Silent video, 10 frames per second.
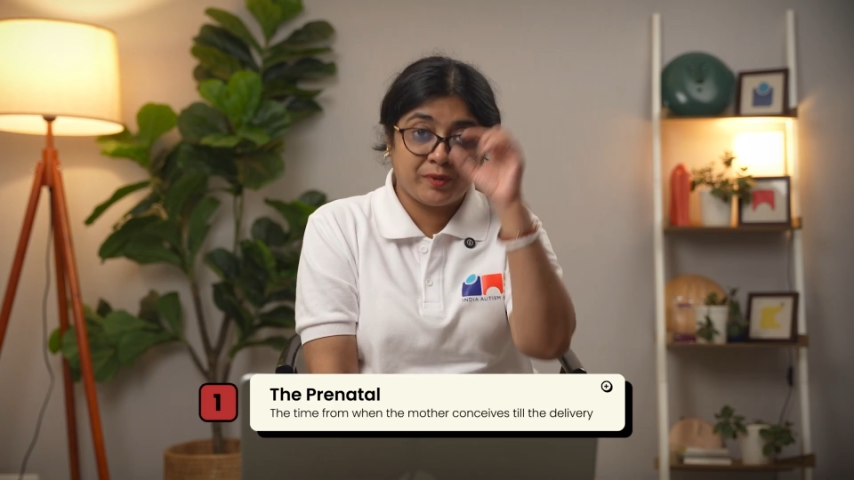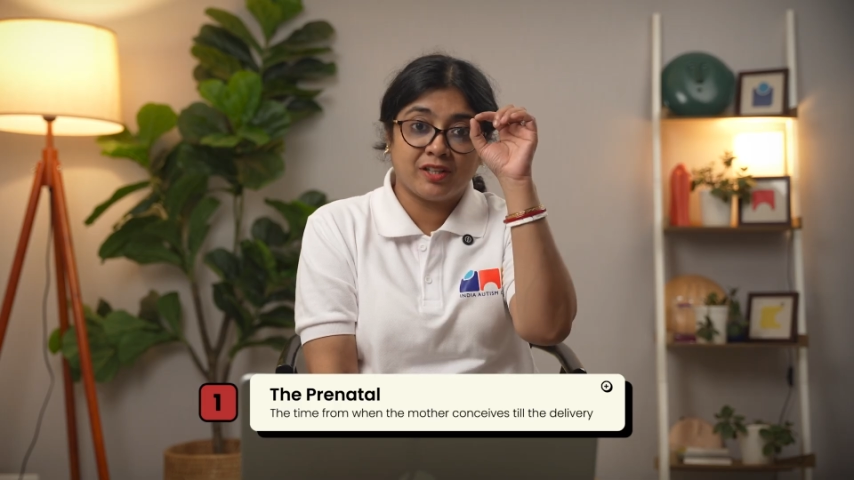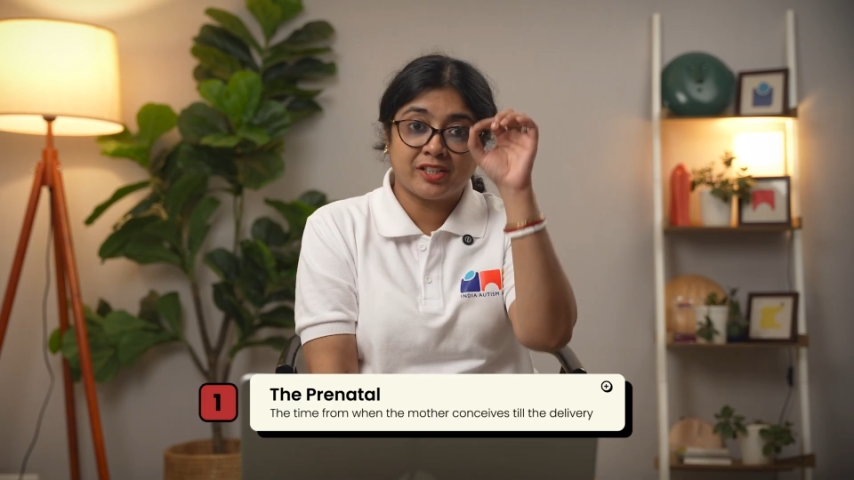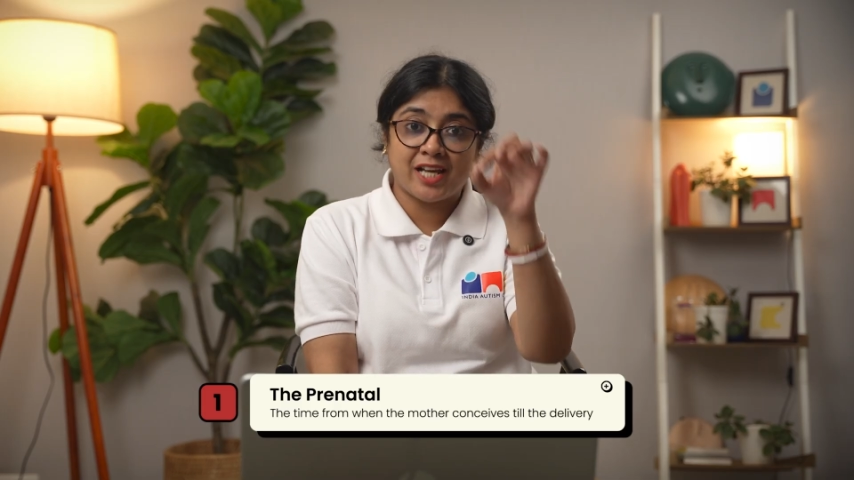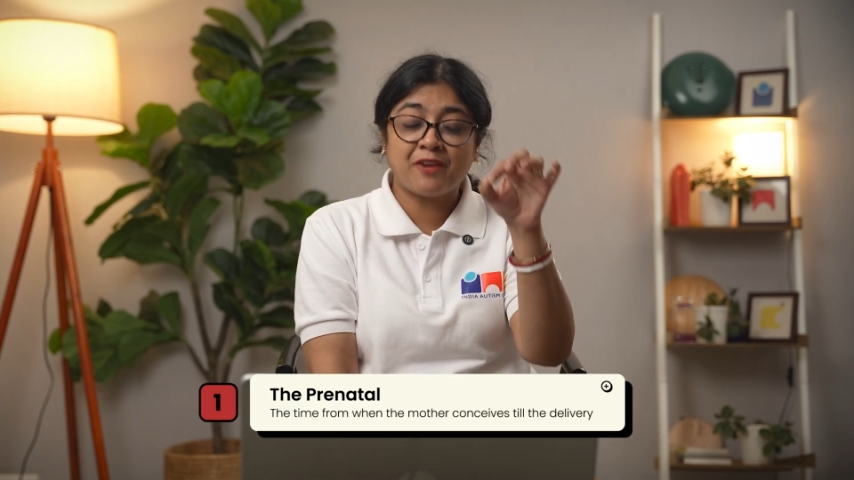
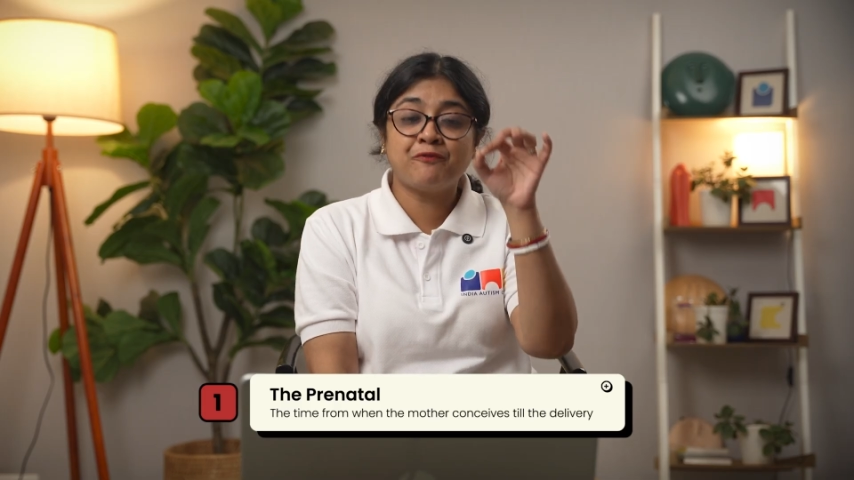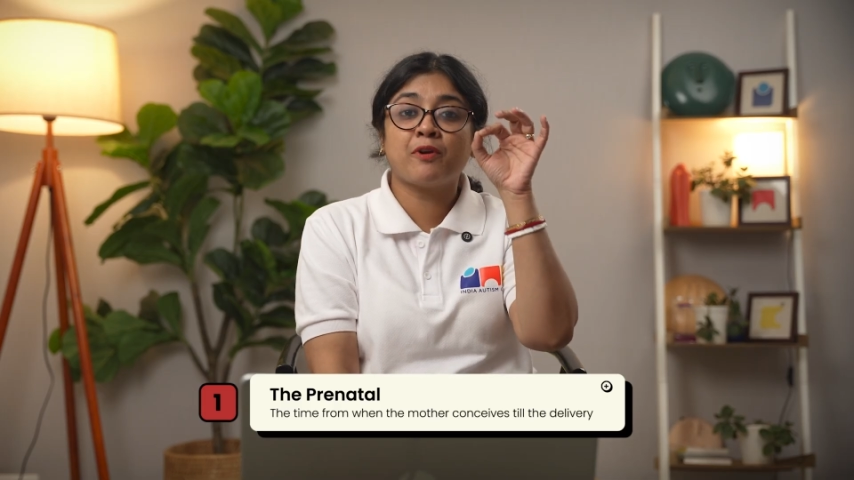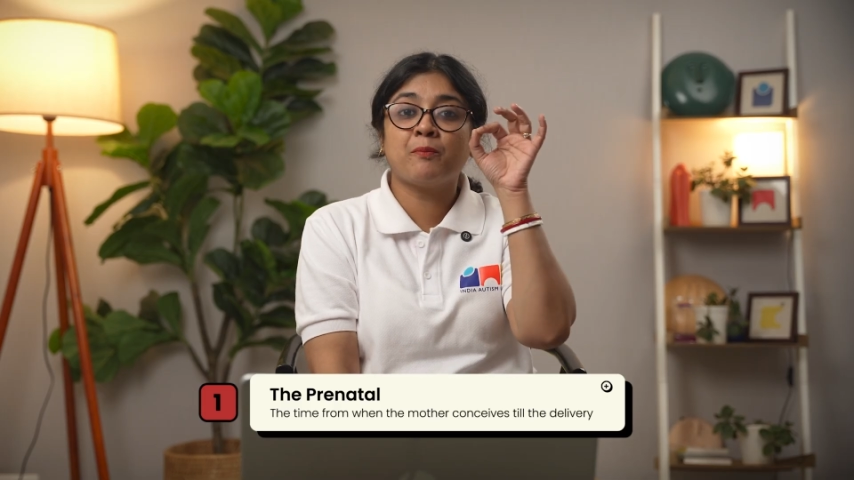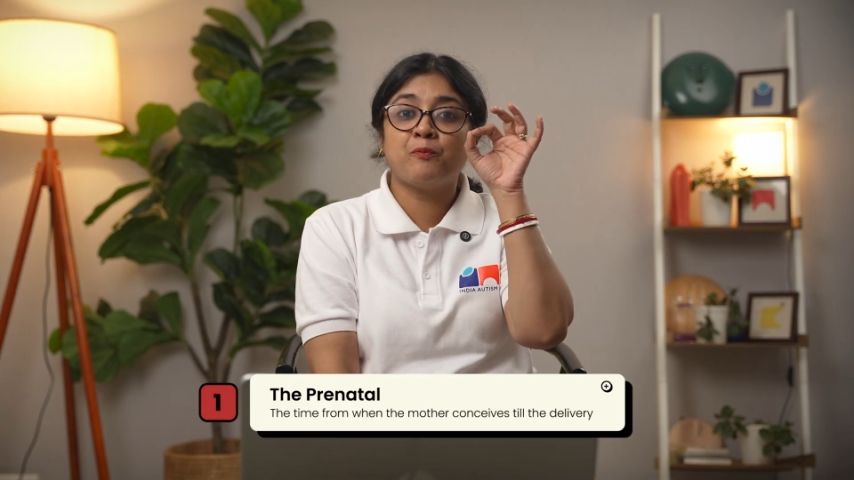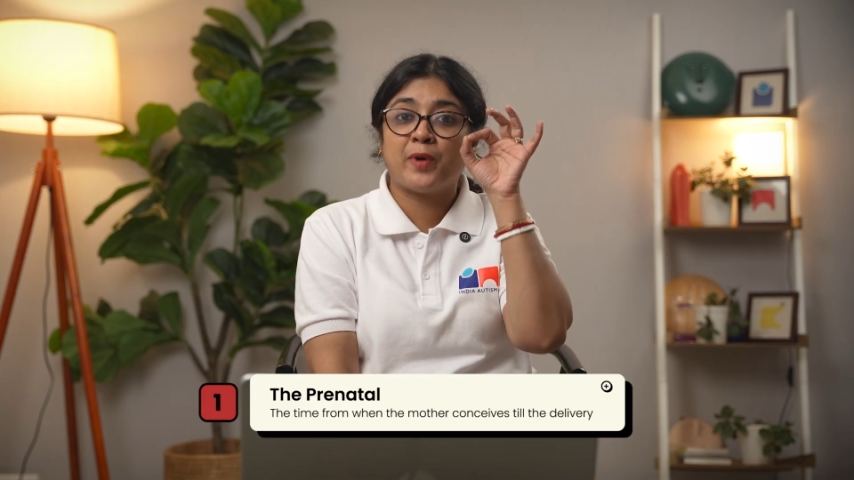the time
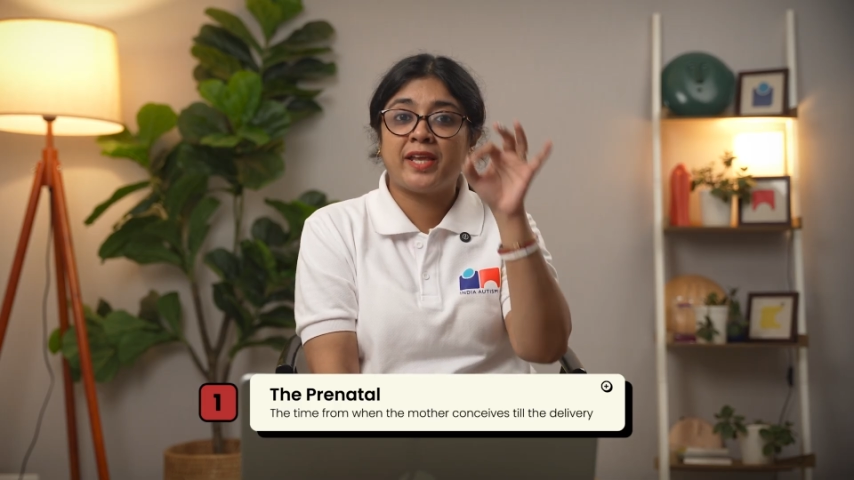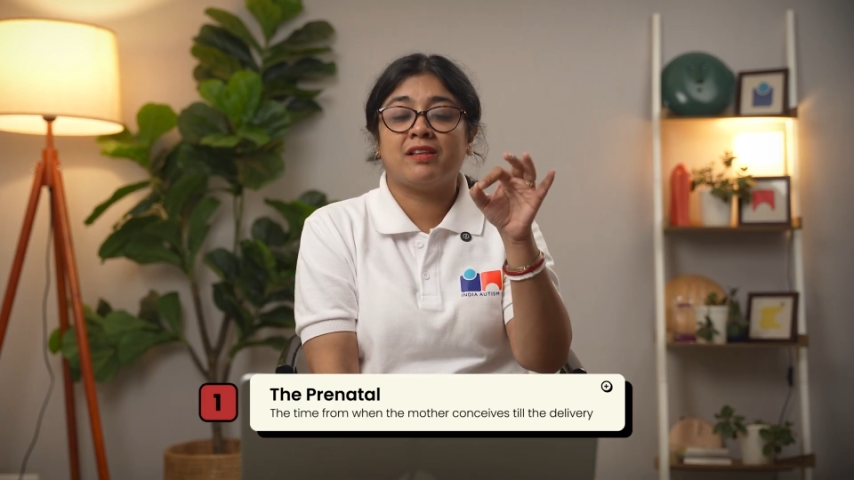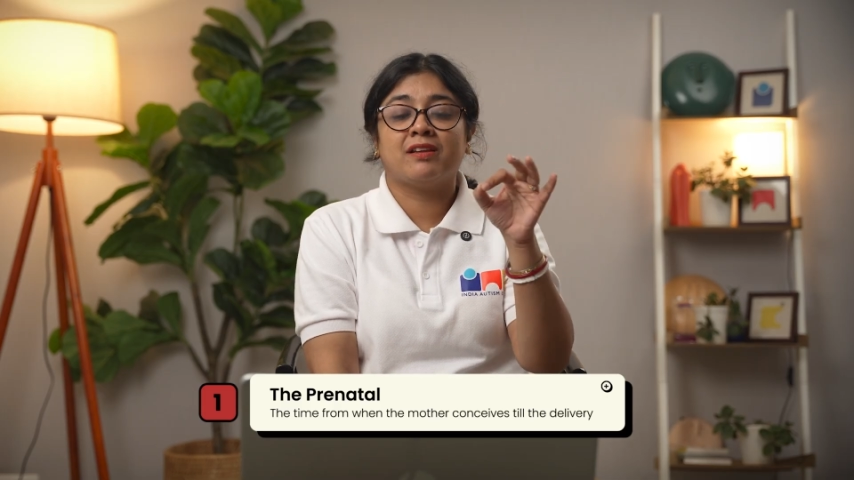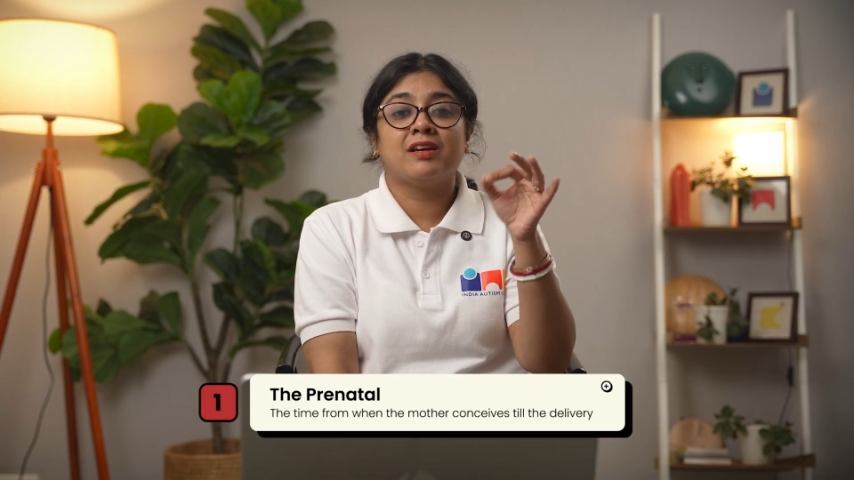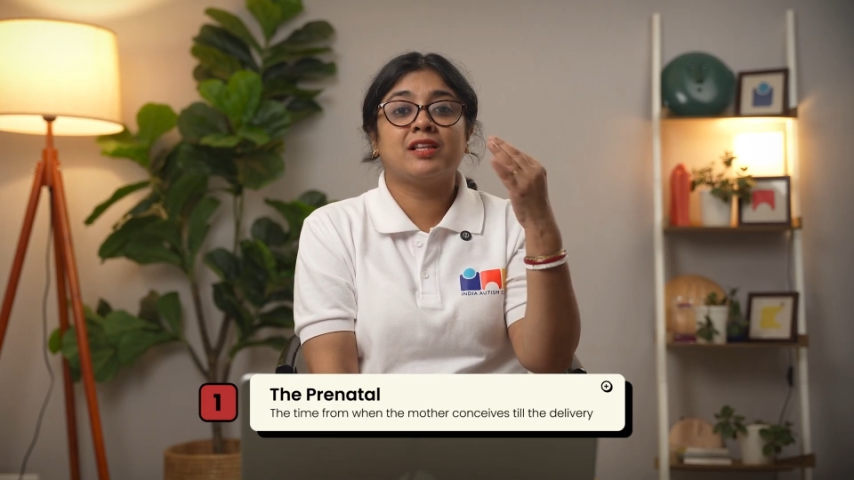from when